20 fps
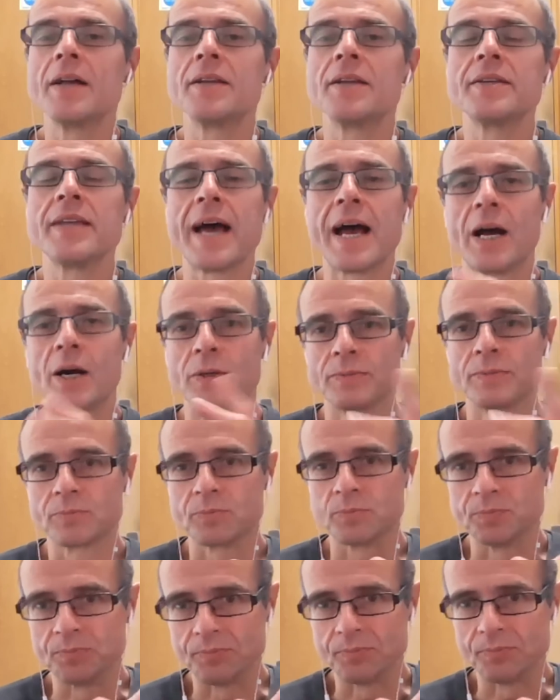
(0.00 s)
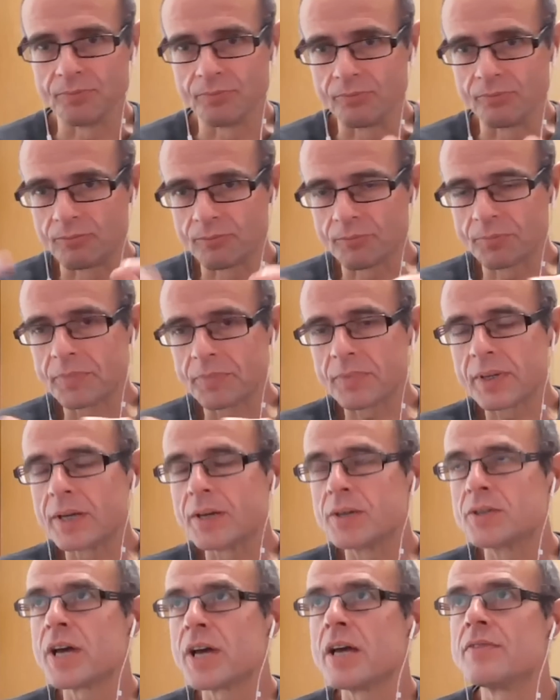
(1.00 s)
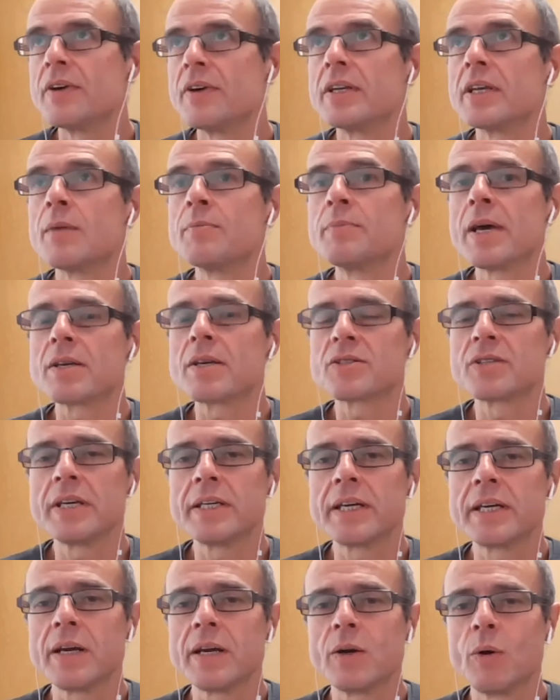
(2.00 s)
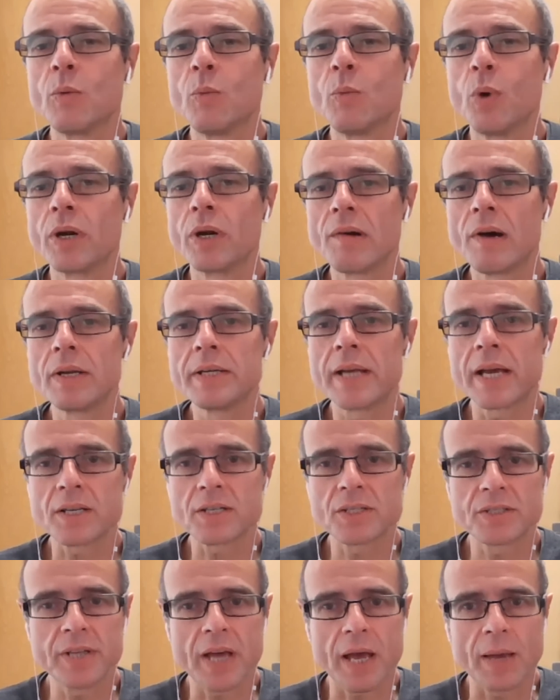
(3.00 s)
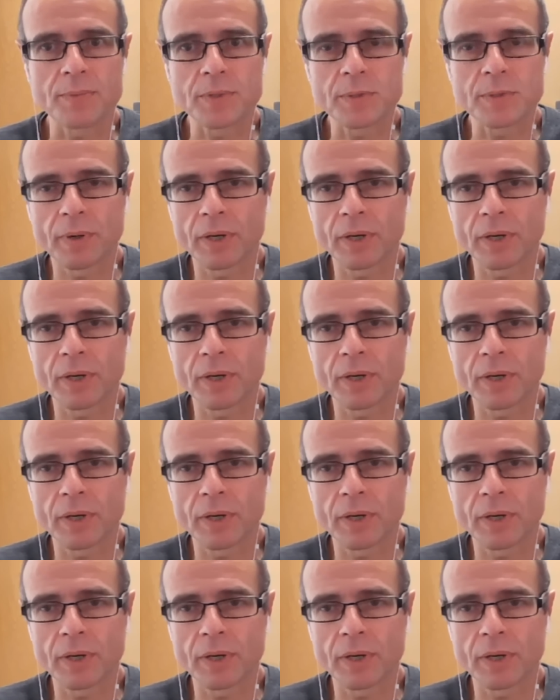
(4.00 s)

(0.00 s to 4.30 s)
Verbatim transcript: Now, David, I'm next thinking, what are our next steps?